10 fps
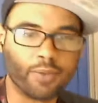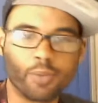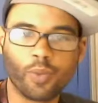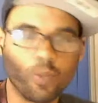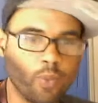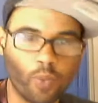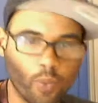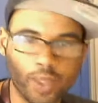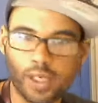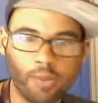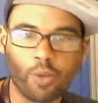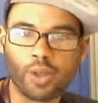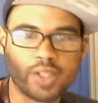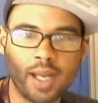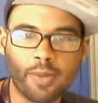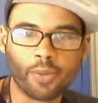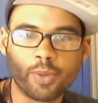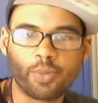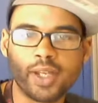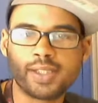we need more time to
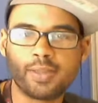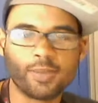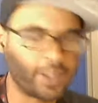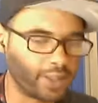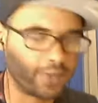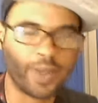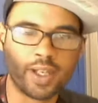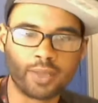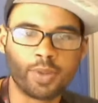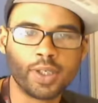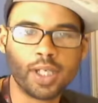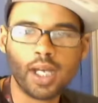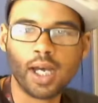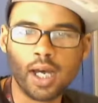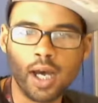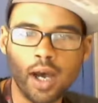replace him and to develop a